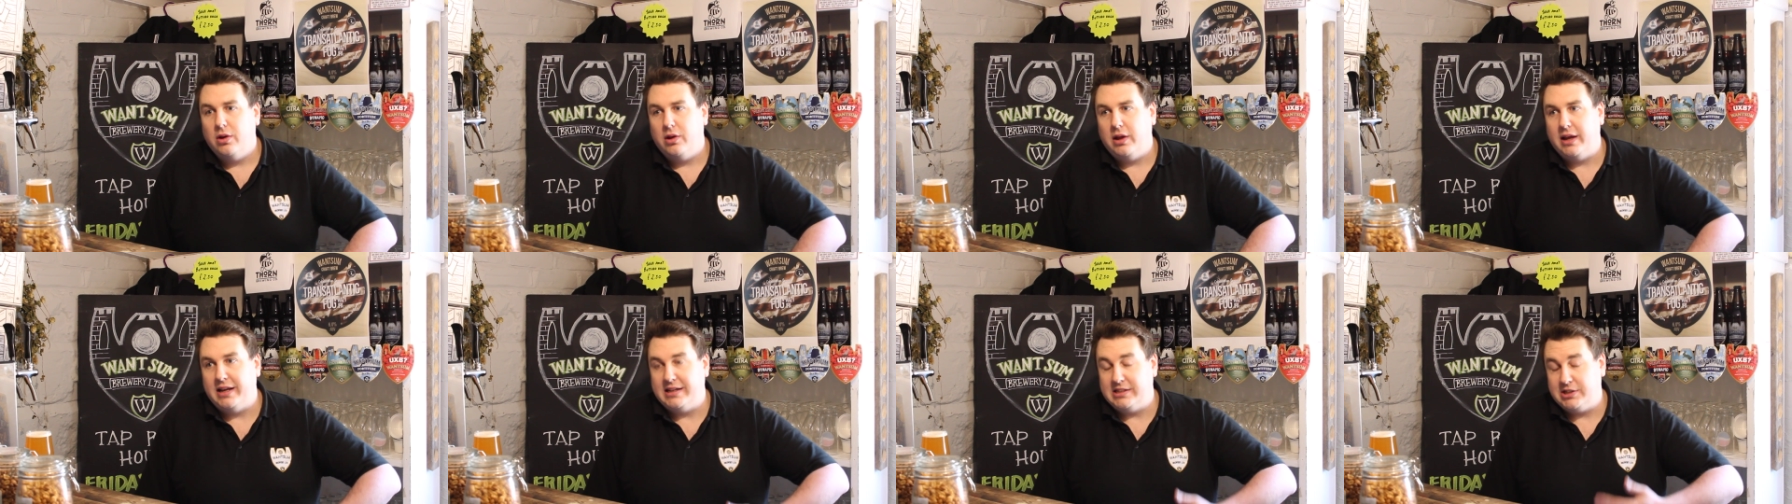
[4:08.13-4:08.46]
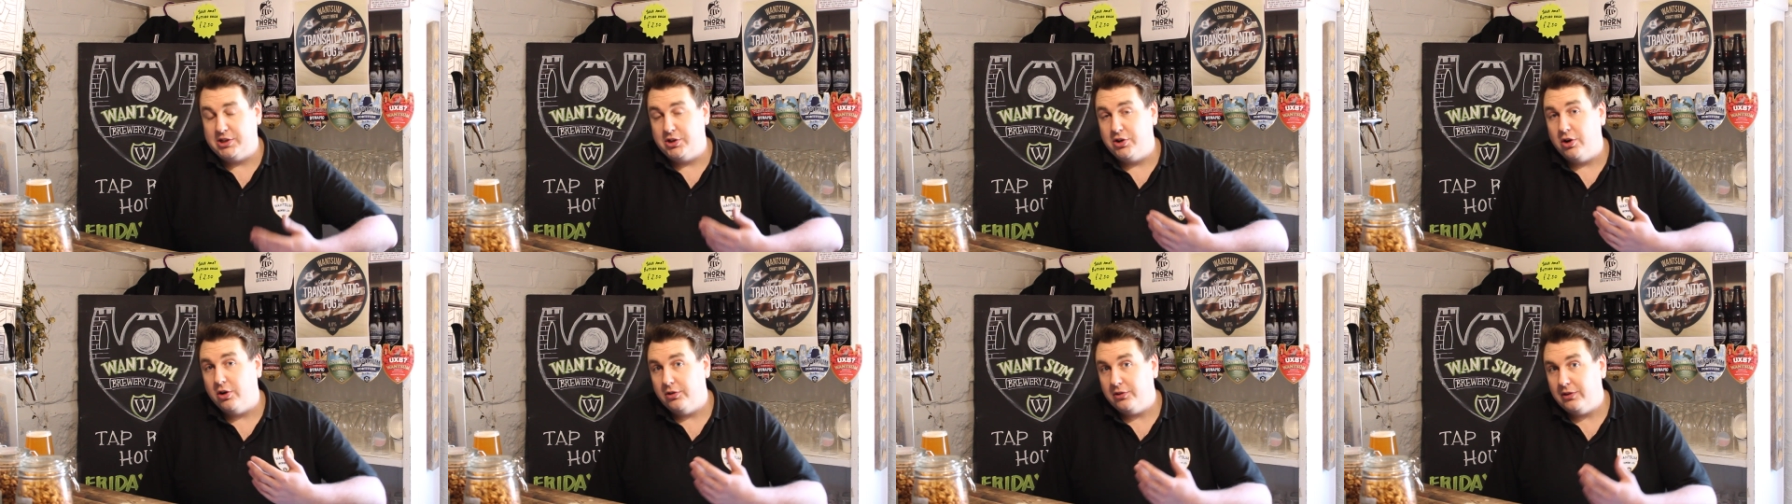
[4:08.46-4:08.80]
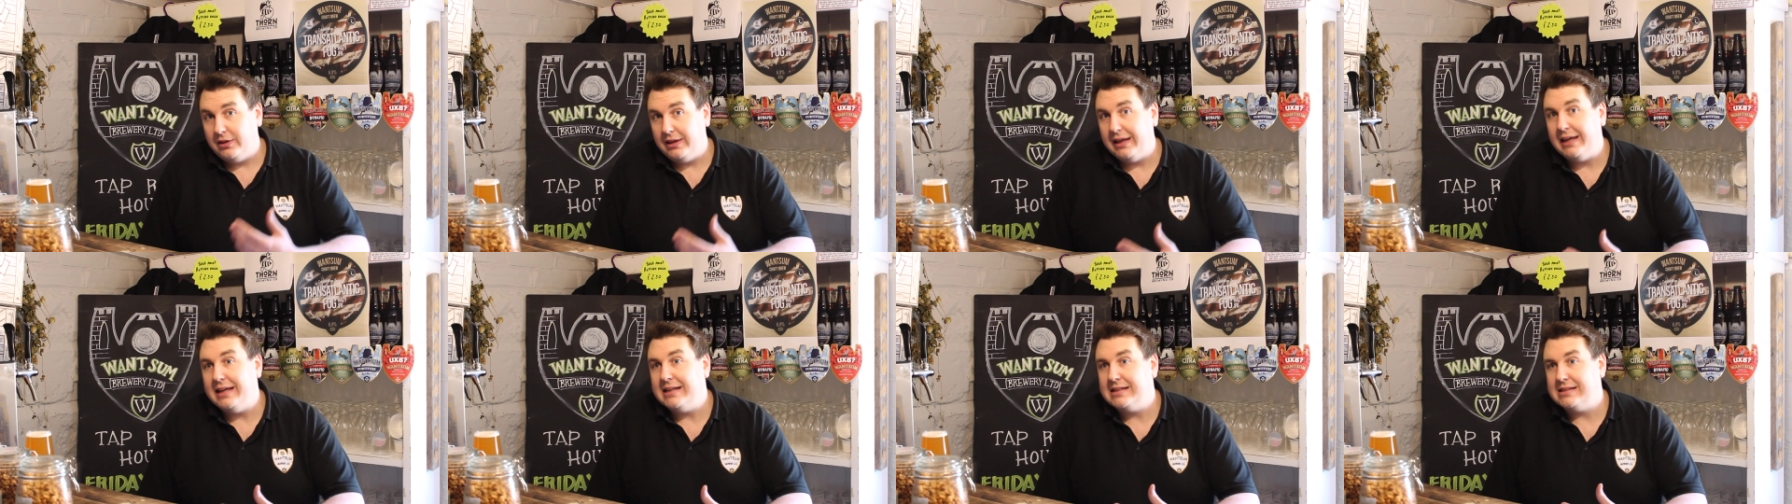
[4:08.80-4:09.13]
It's
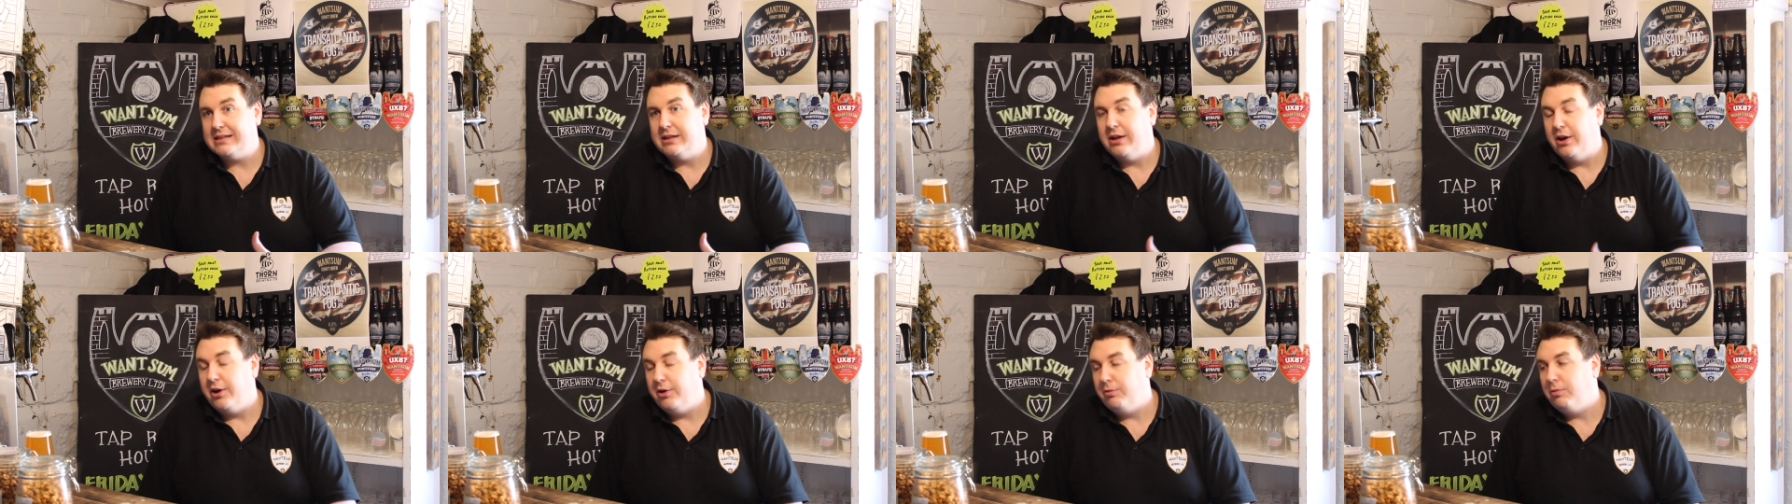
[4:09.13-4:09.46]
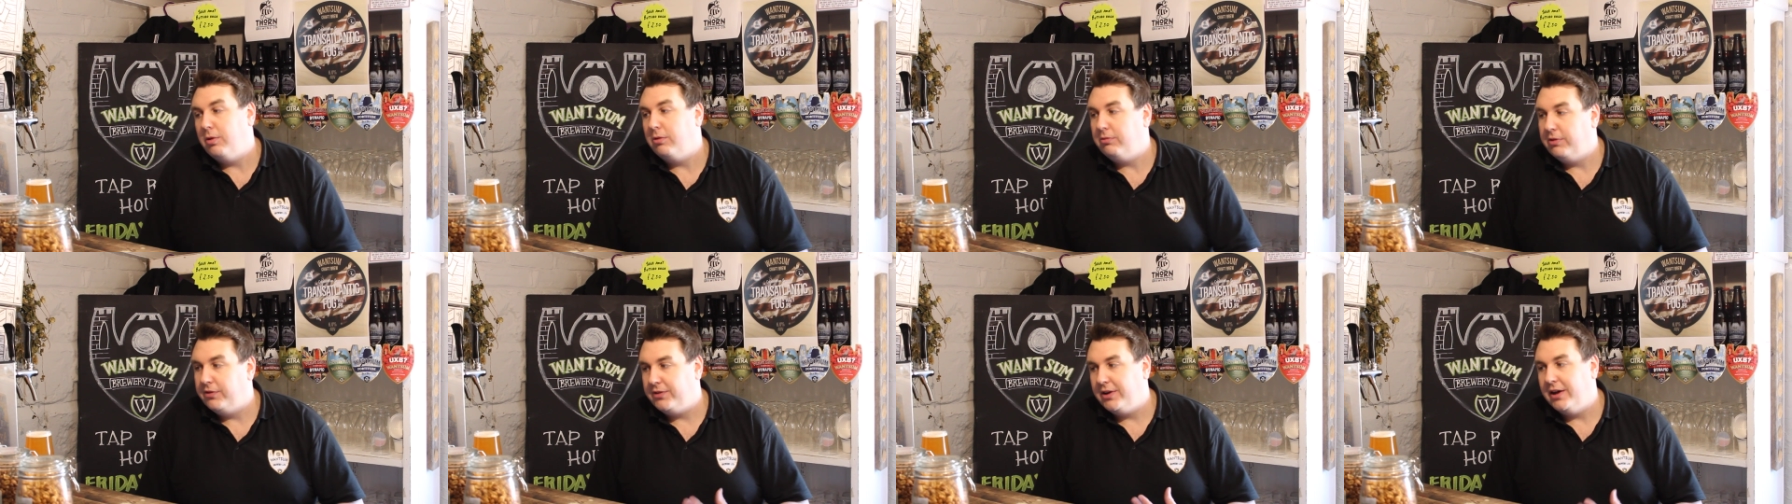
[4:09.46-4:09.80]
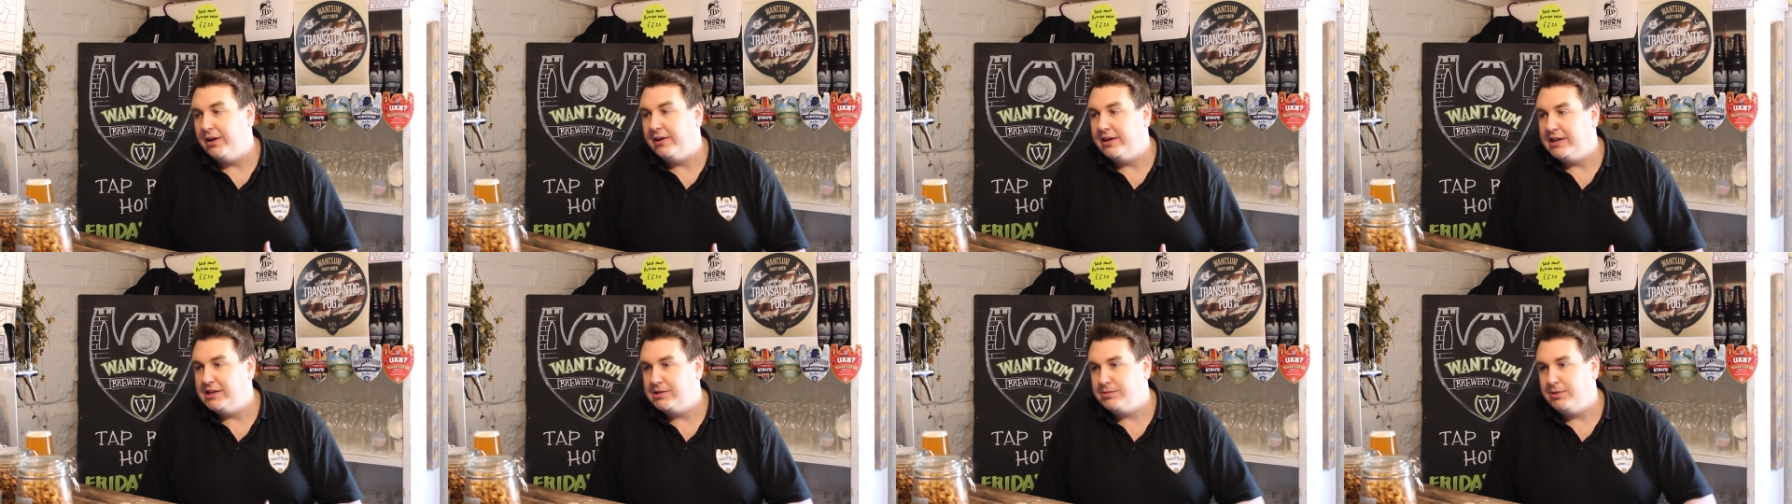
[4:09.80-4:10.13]
not yeast though. What we've
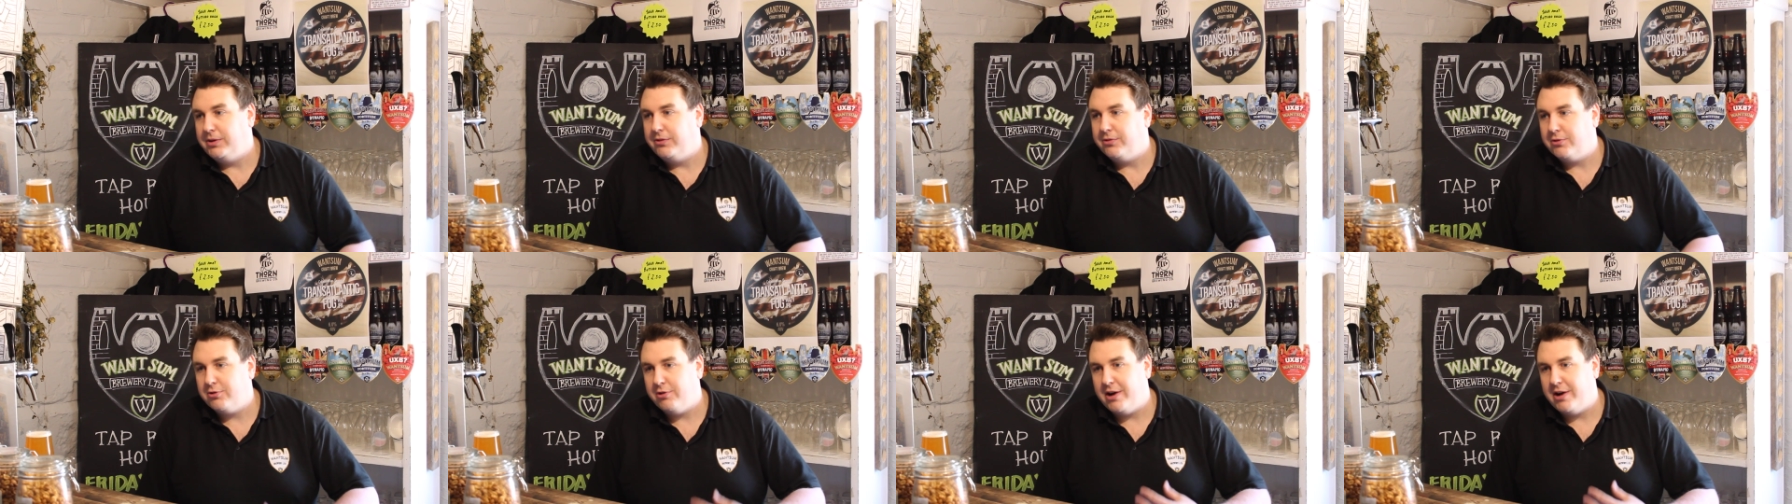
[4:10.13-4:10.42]
done is we've